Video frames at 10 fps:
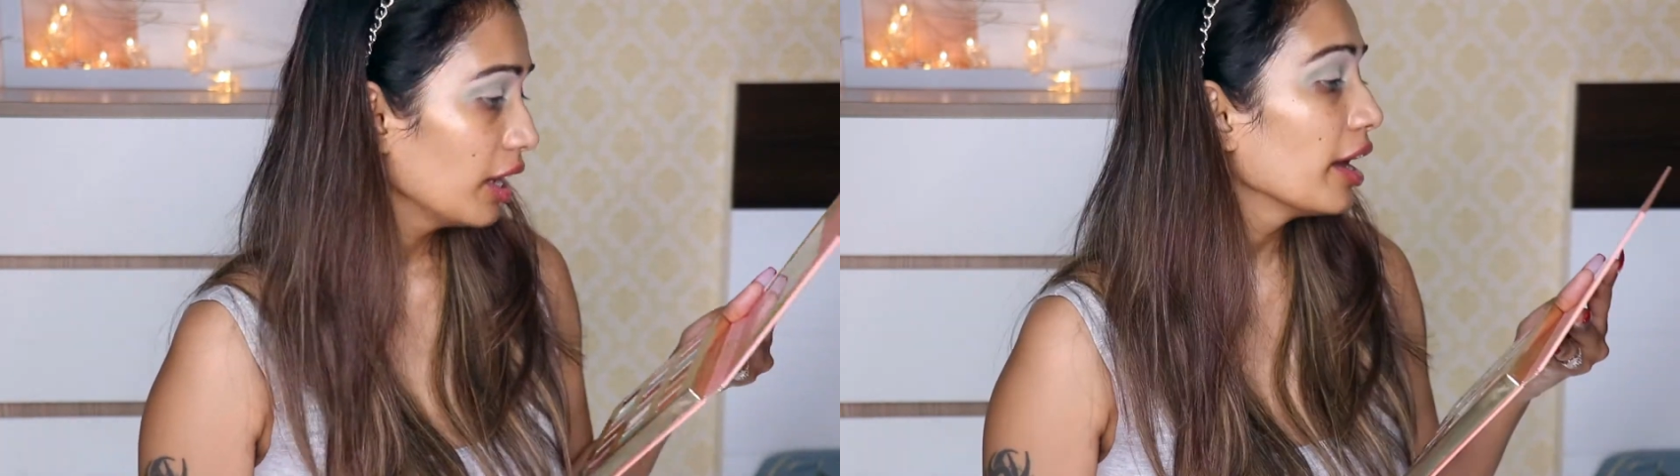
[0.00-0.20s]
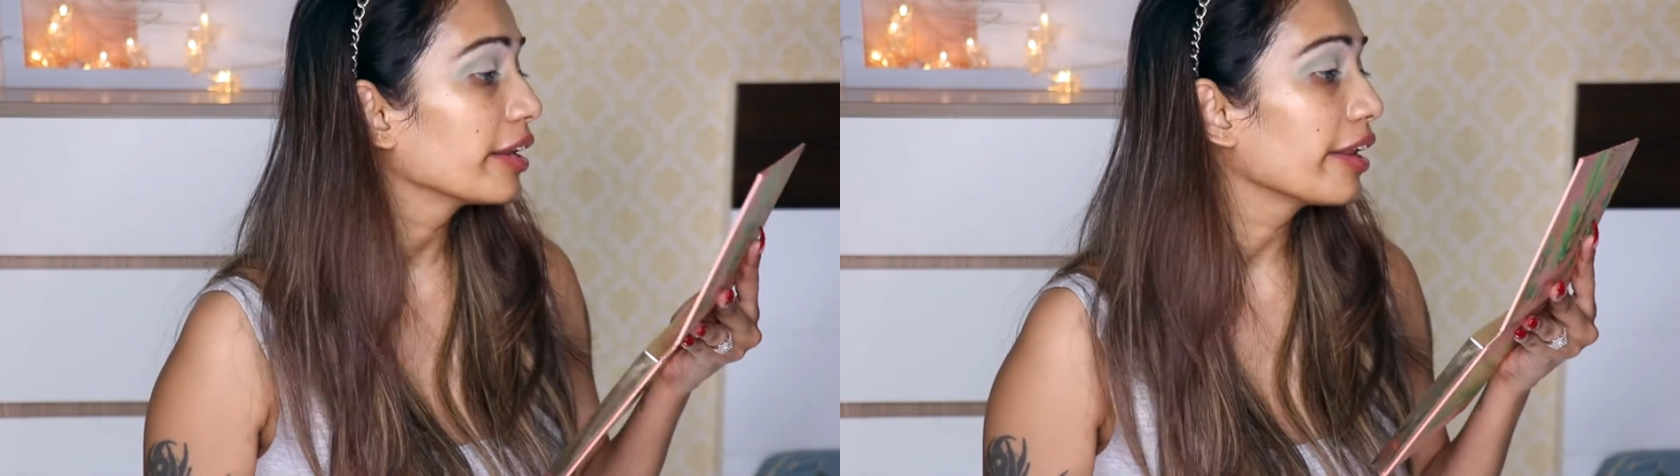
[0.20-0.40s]

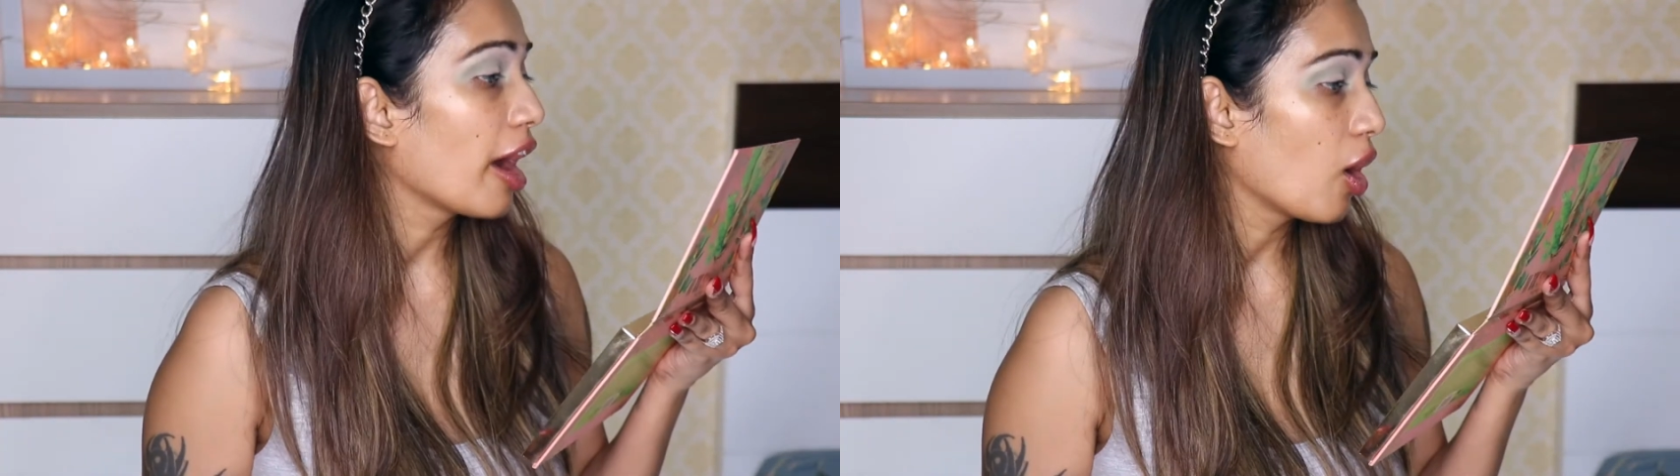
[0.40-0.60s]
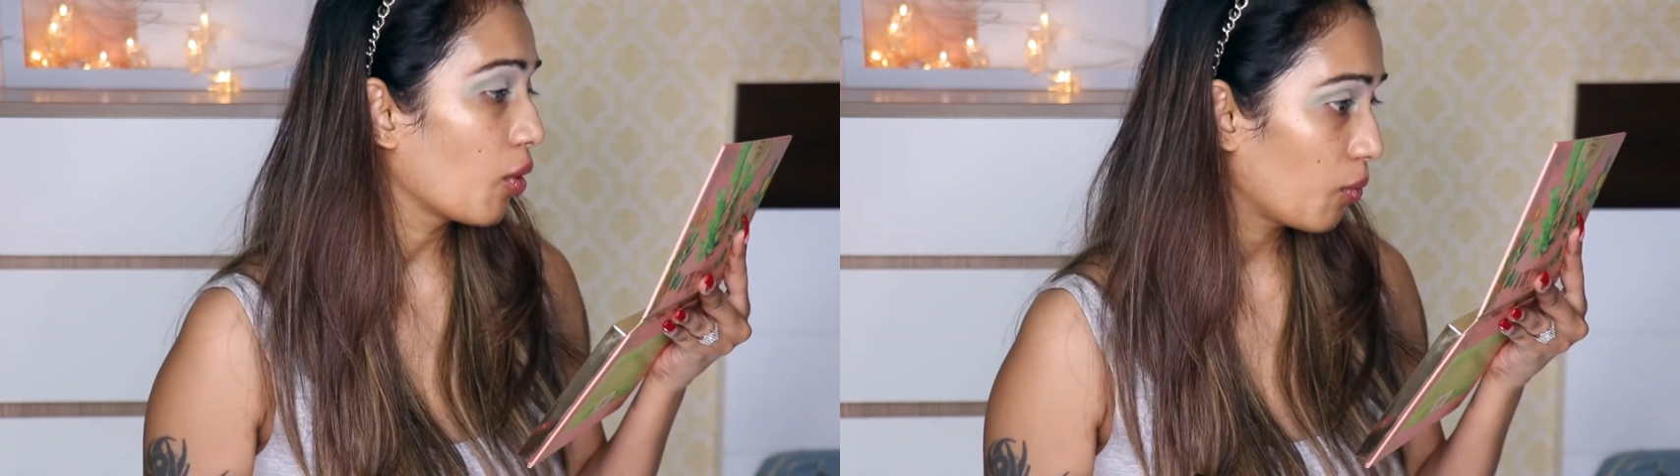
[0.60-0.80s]
And
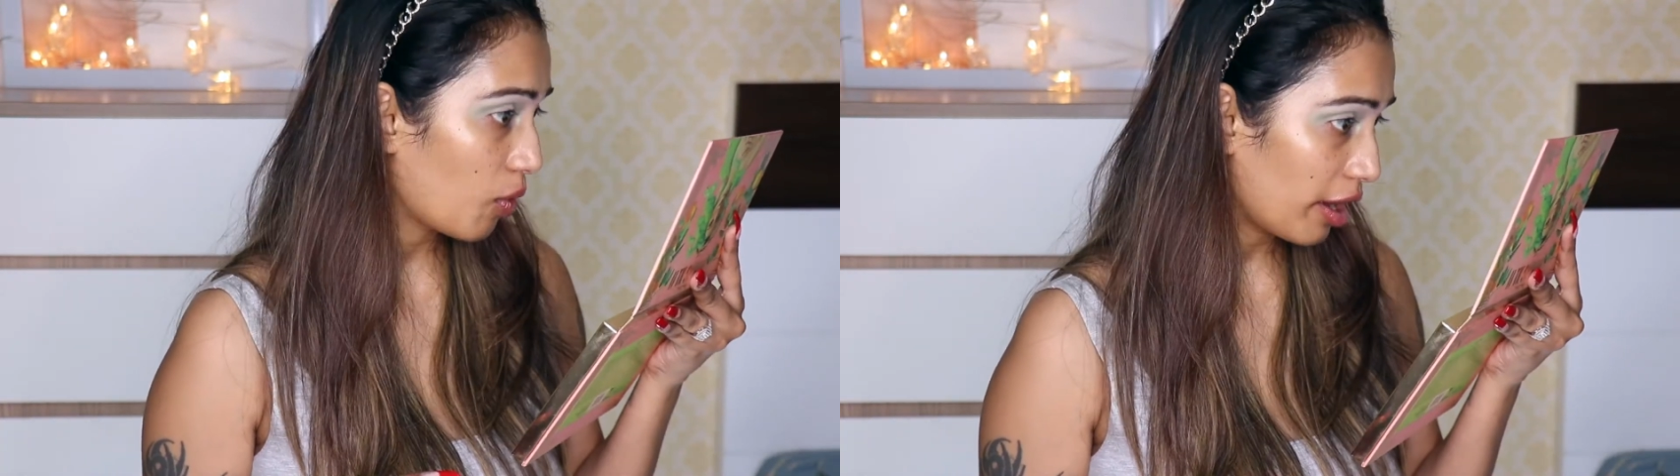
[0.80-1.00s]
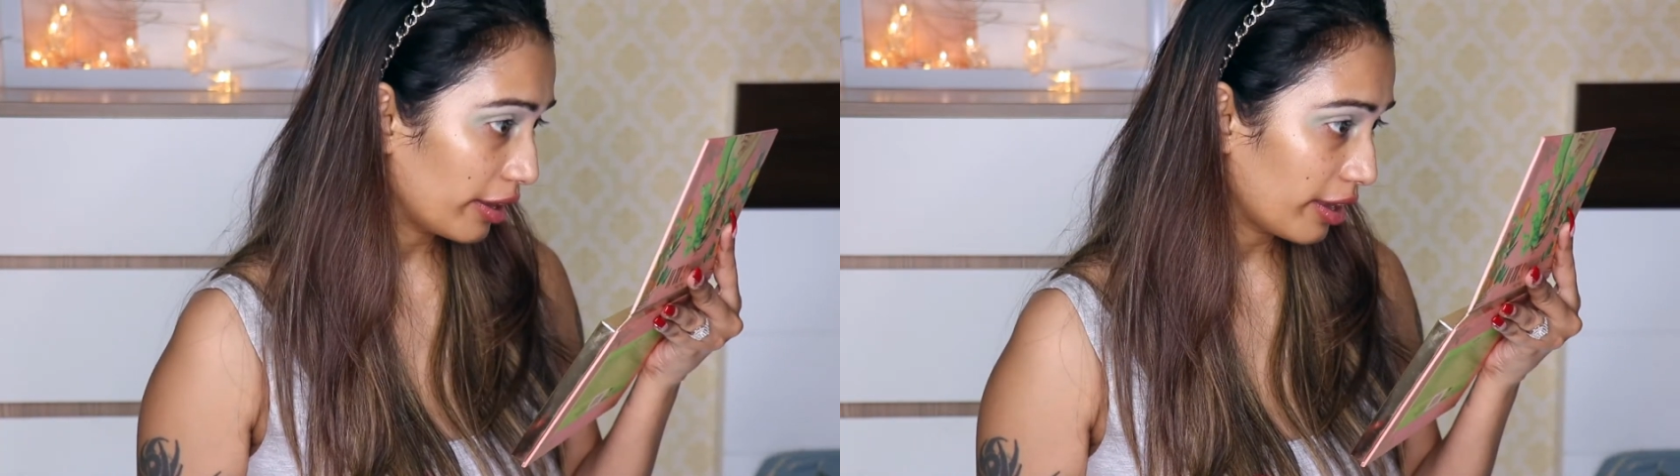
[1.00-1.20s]
now
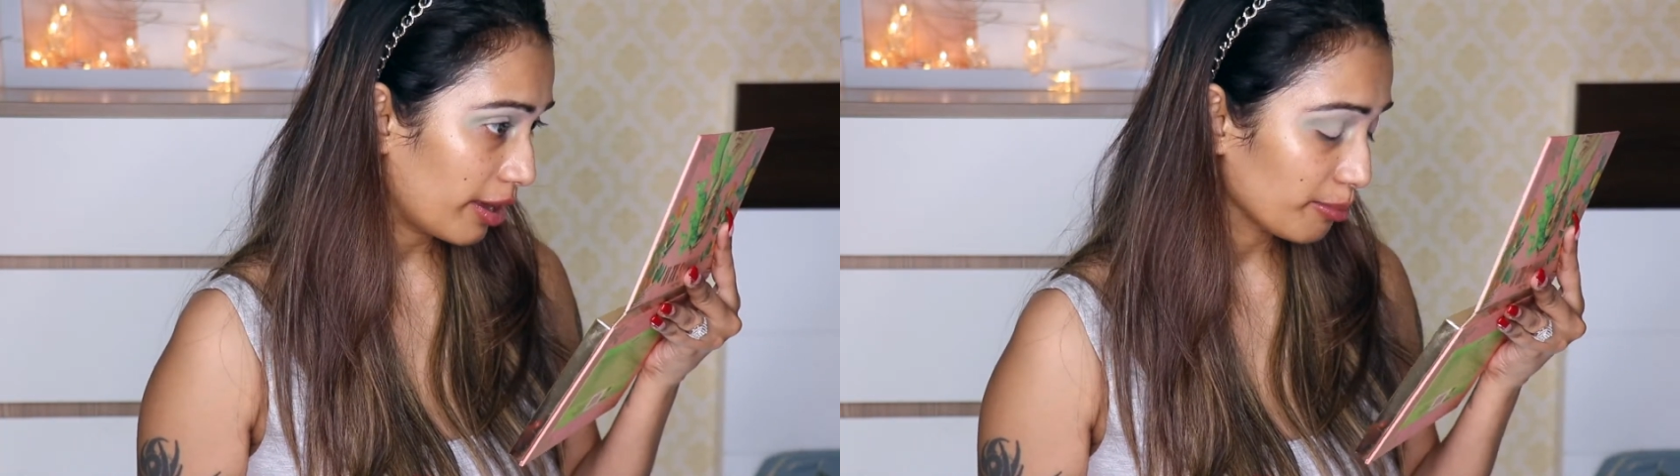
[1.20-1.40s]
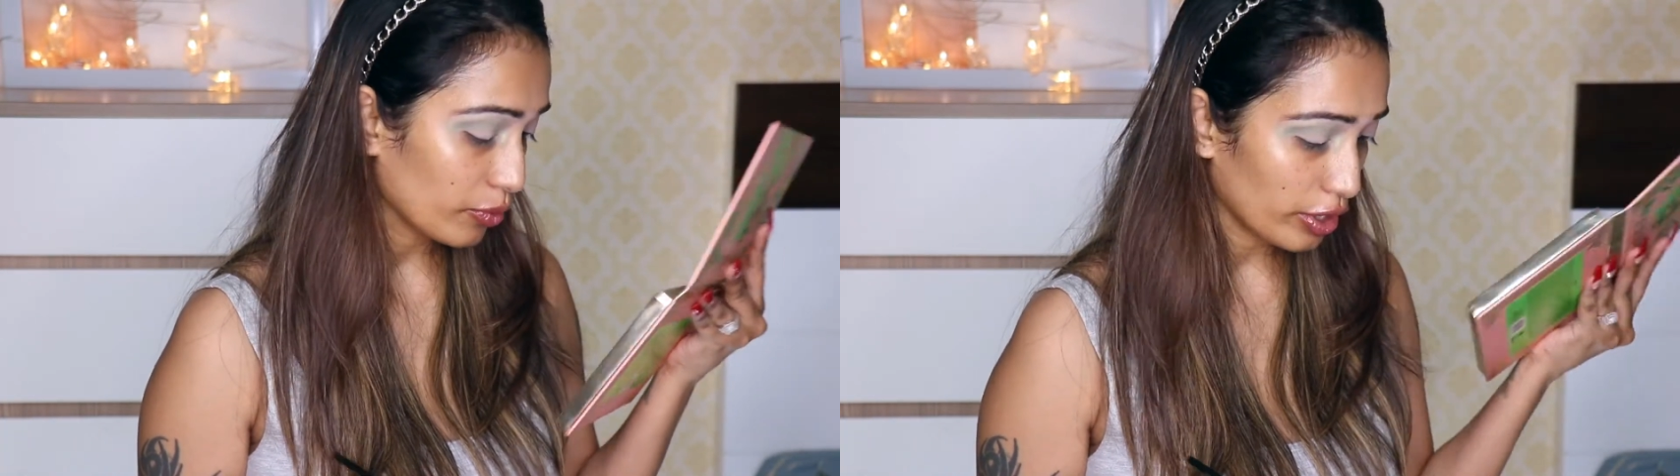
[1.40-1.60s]
I
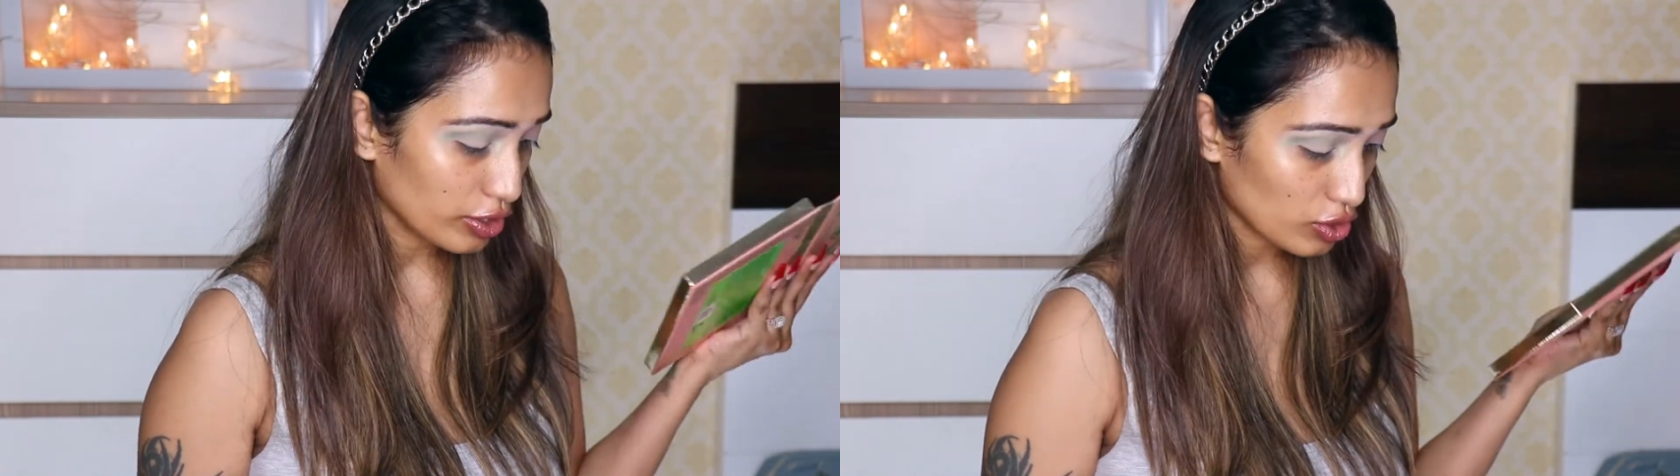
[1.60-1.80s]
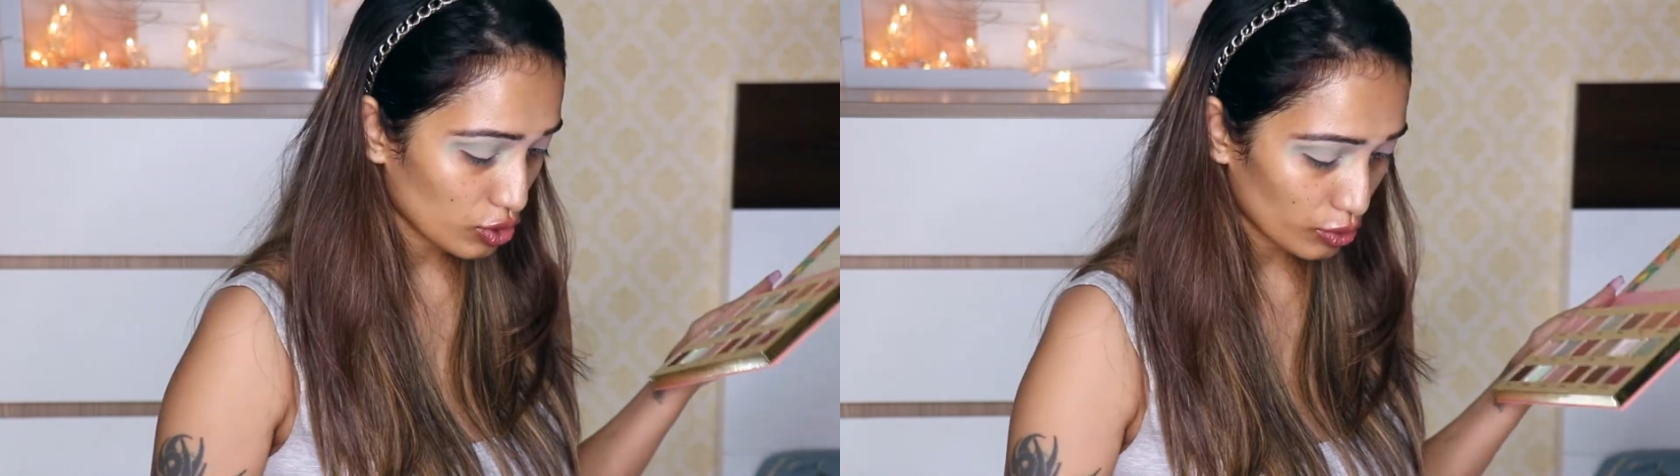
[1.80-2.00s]
am
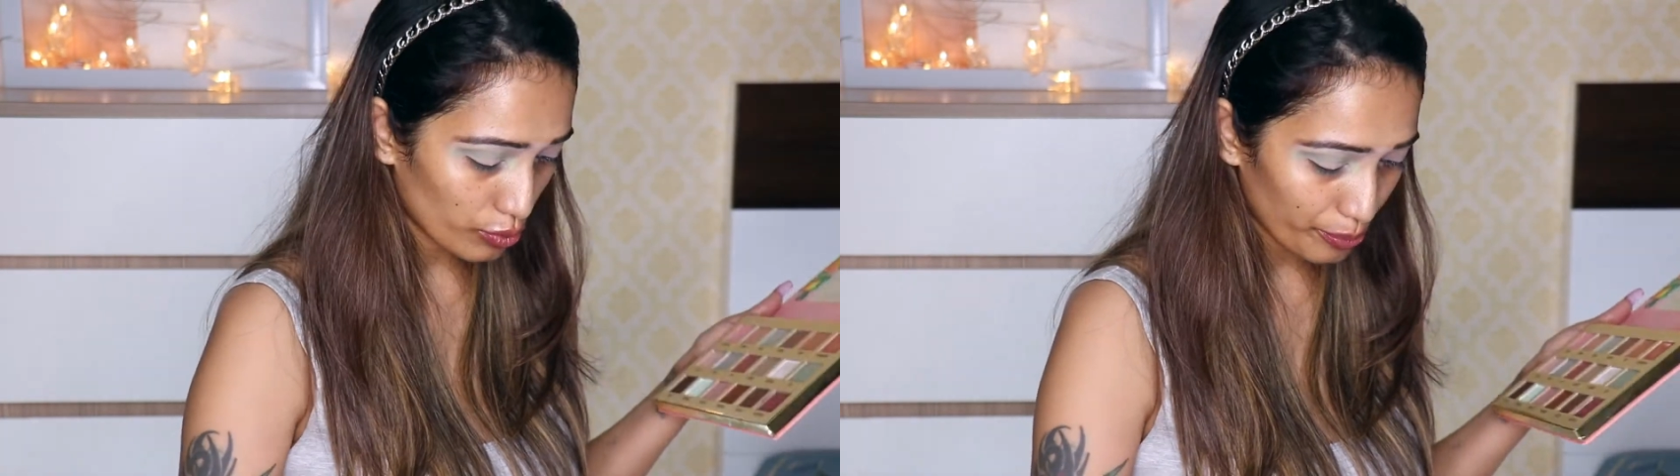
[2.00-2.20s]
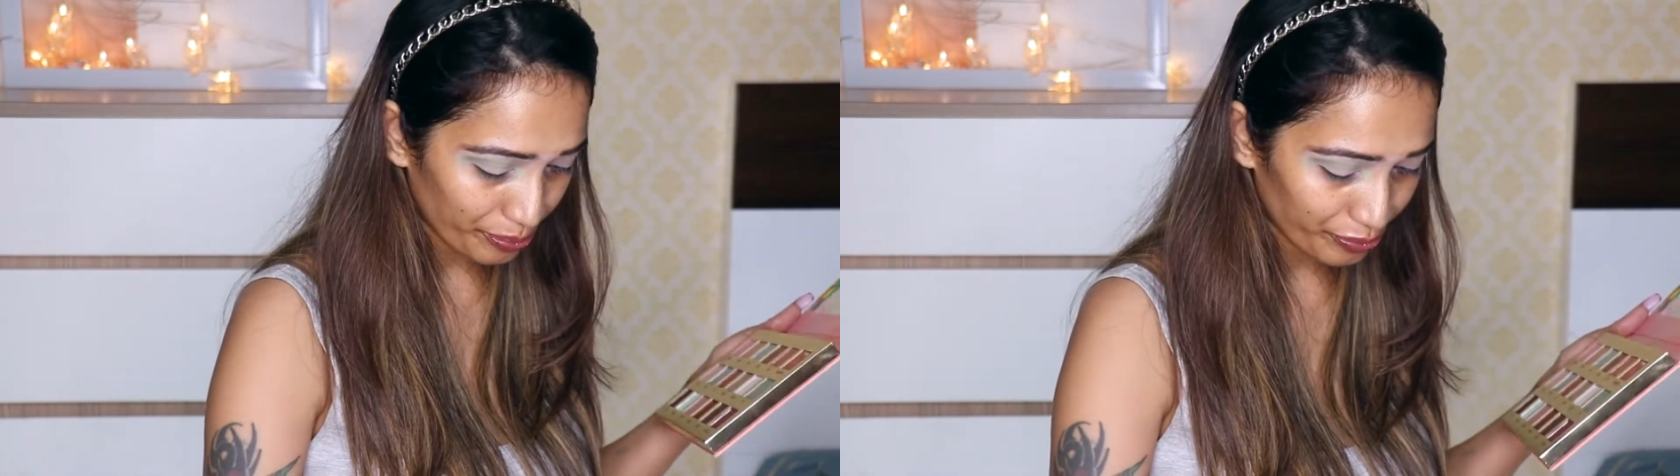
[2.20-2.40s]
going to